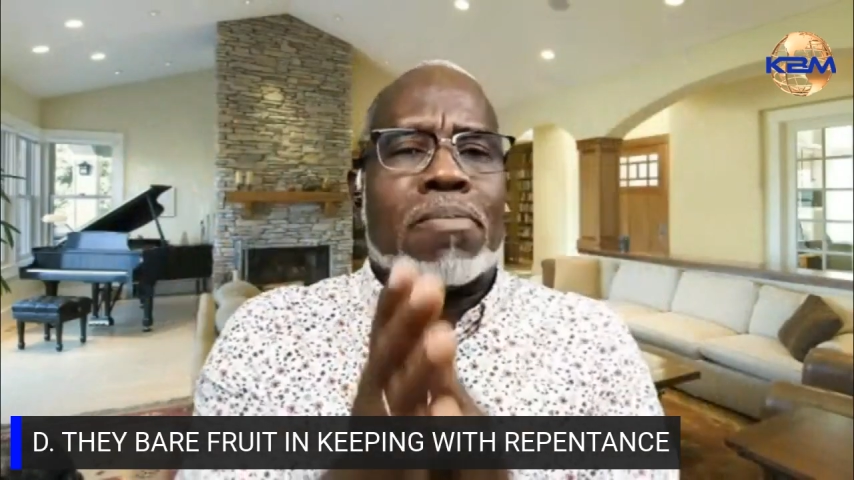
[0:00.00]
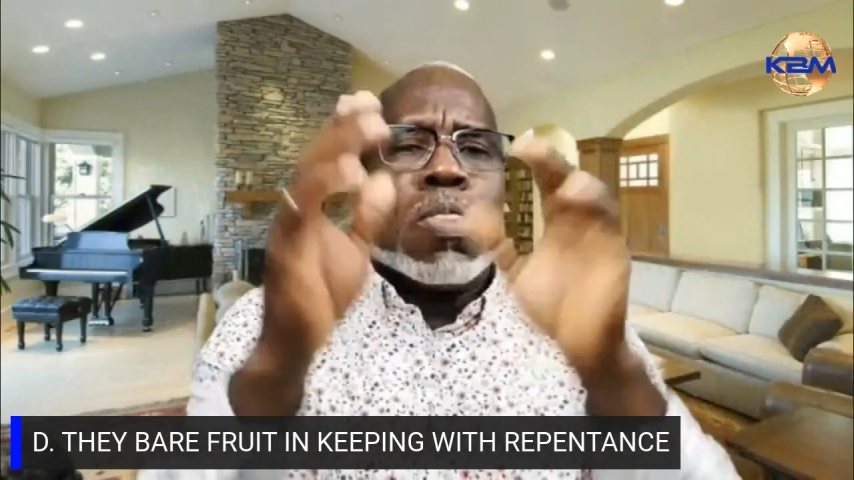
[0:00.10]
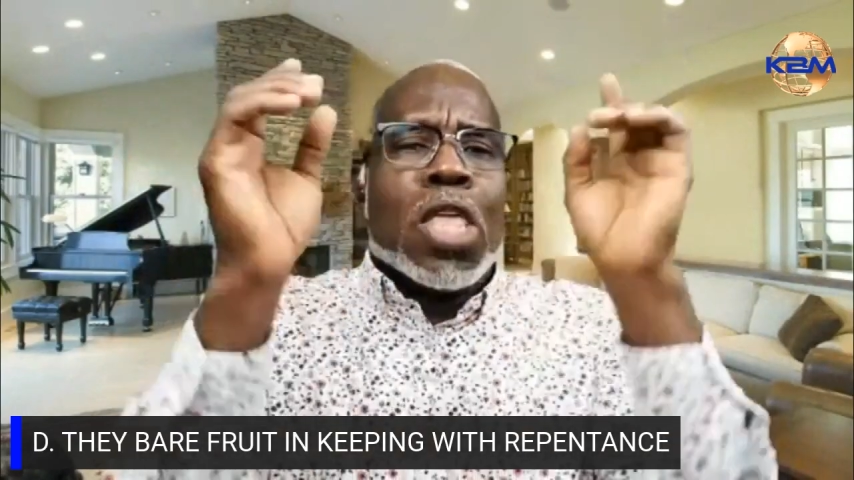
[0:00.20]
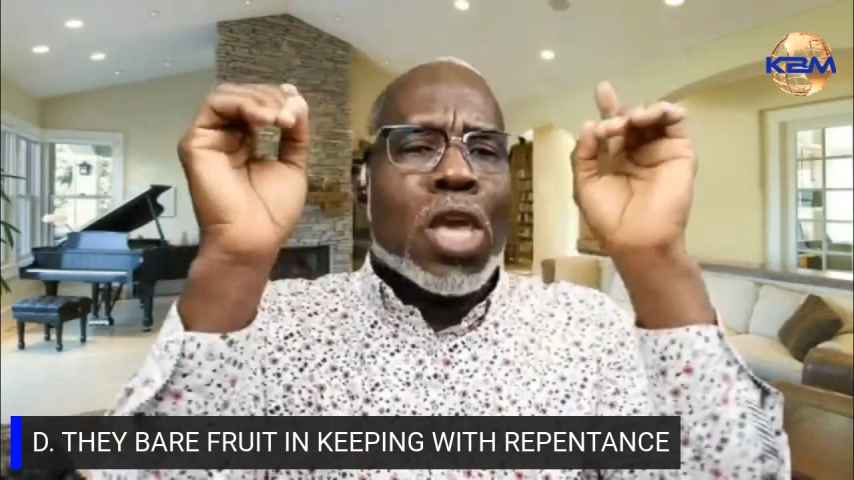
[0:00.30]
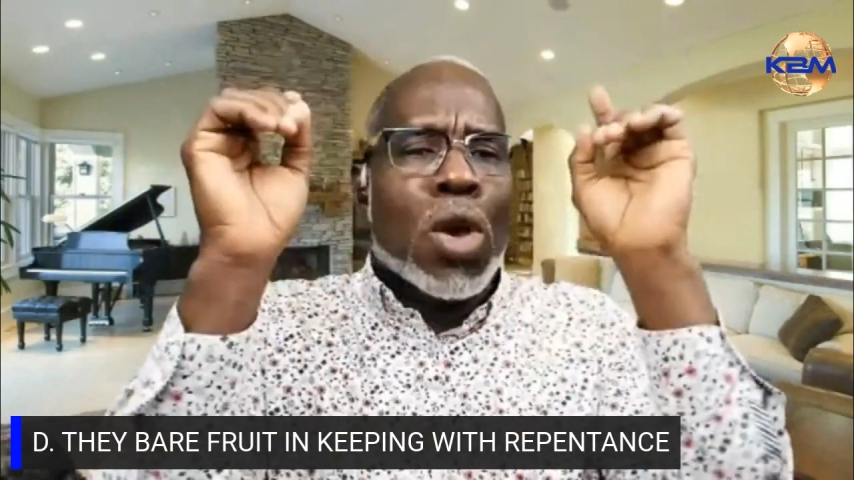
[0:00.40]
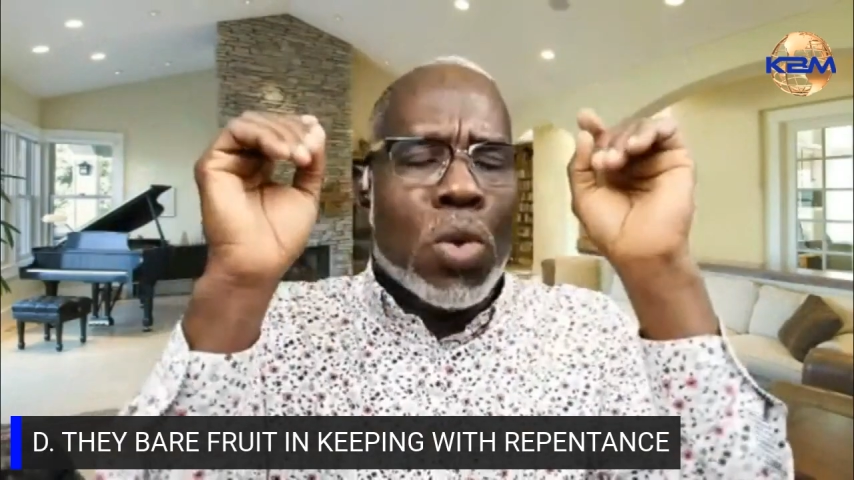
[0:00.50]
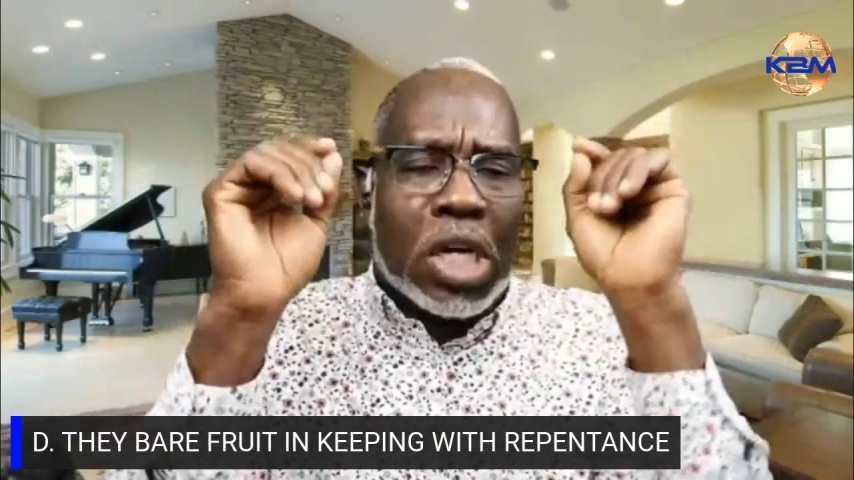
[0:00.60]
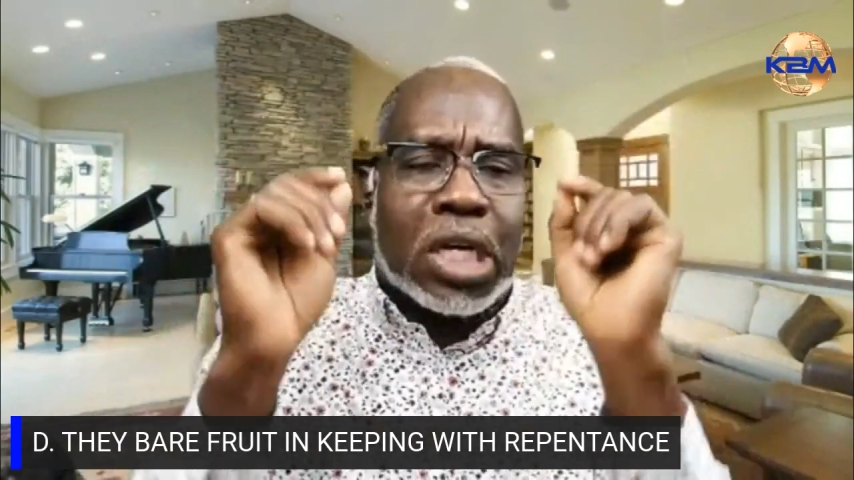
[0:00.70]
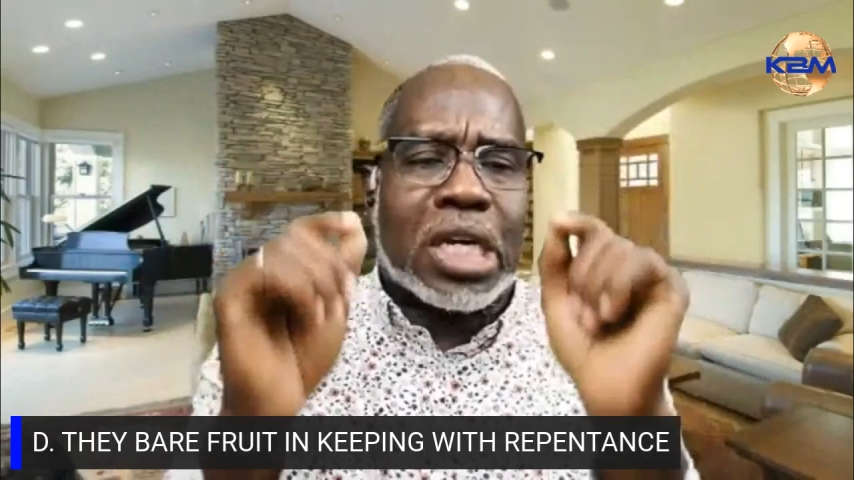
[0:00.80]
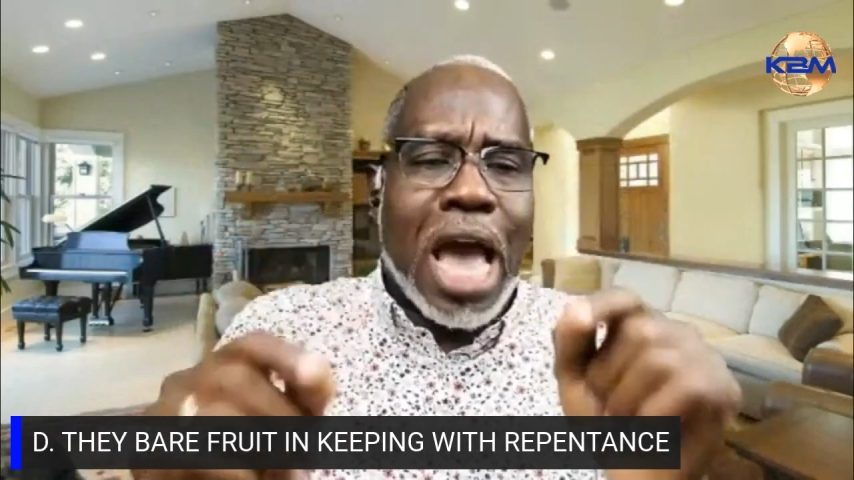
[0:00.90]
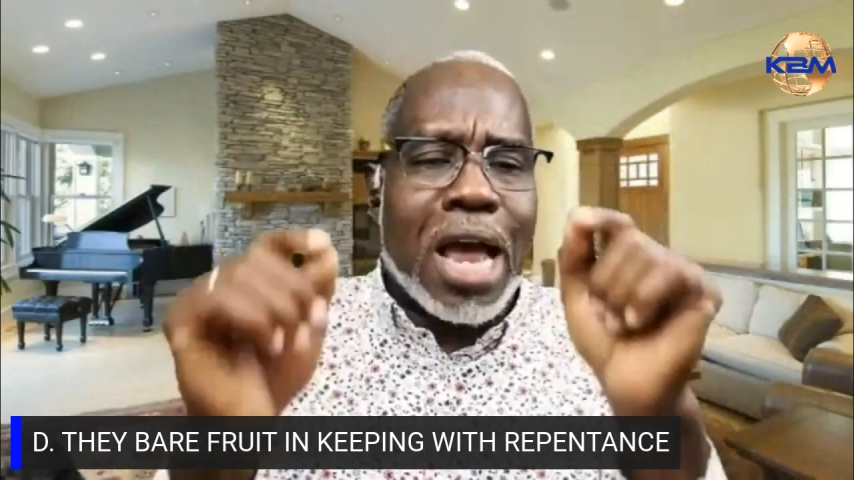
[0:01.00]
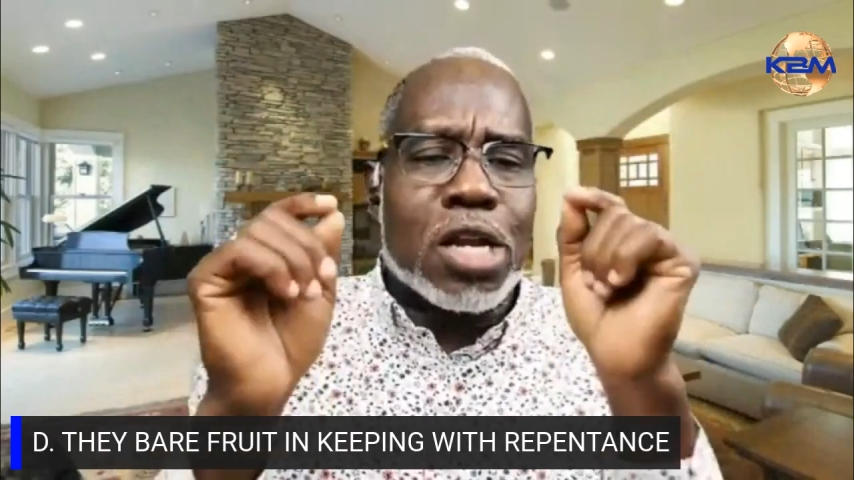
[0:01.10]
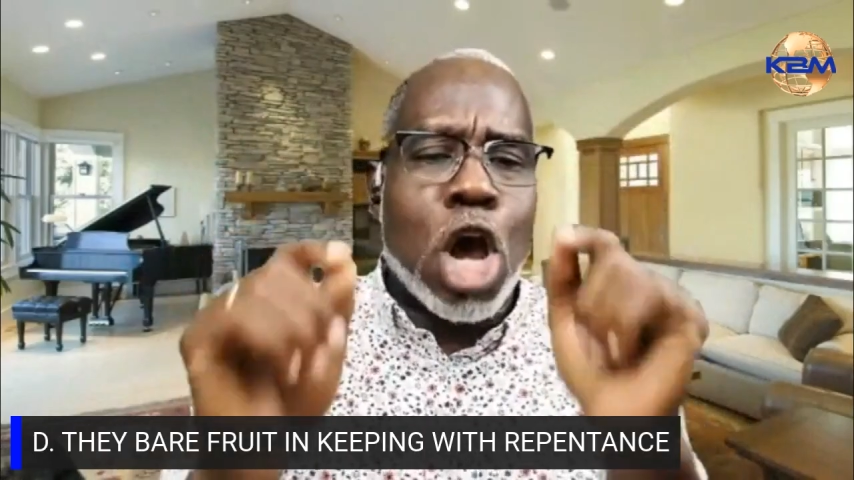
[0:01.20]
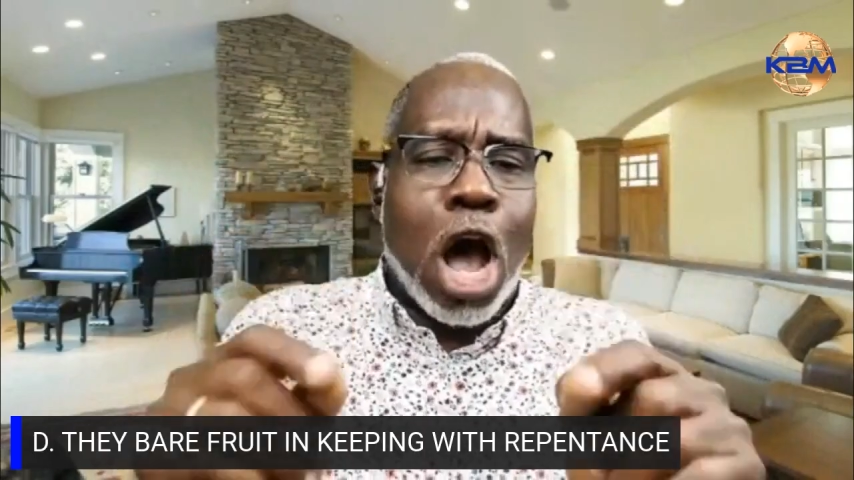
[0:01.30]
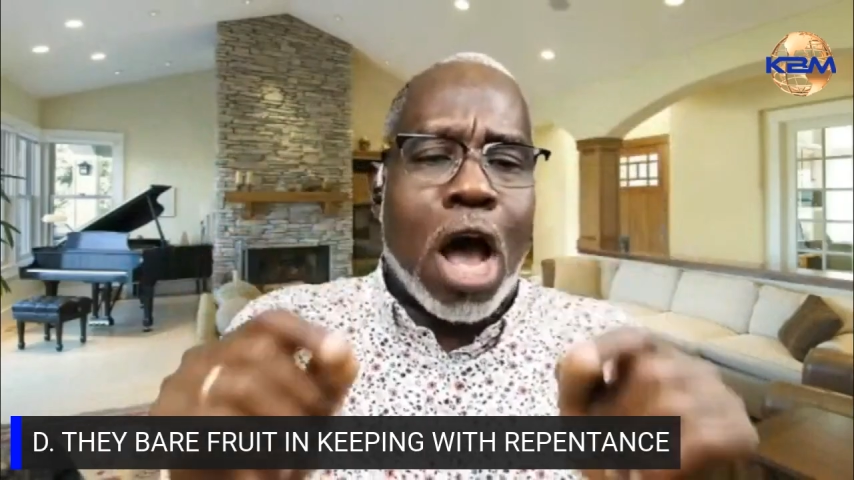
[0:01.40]

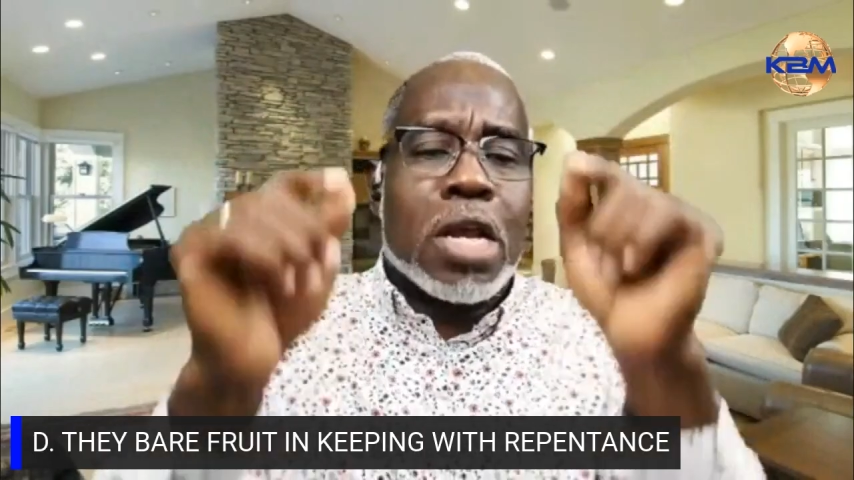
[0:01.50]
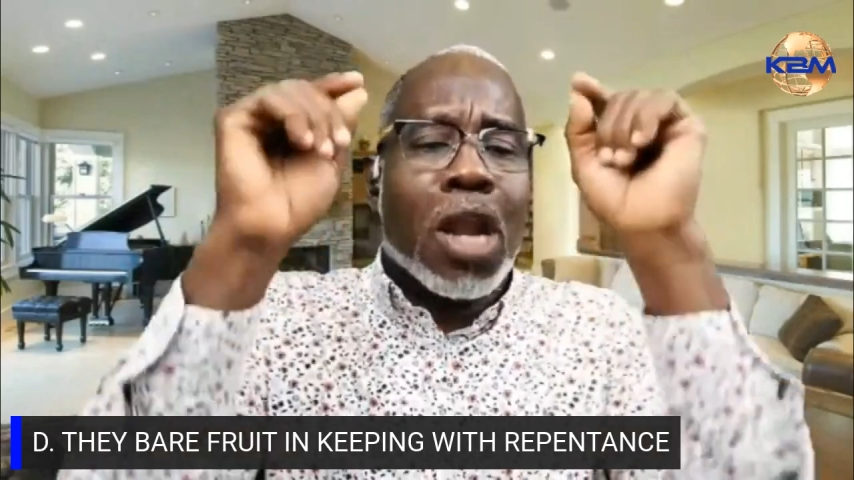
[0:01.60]
the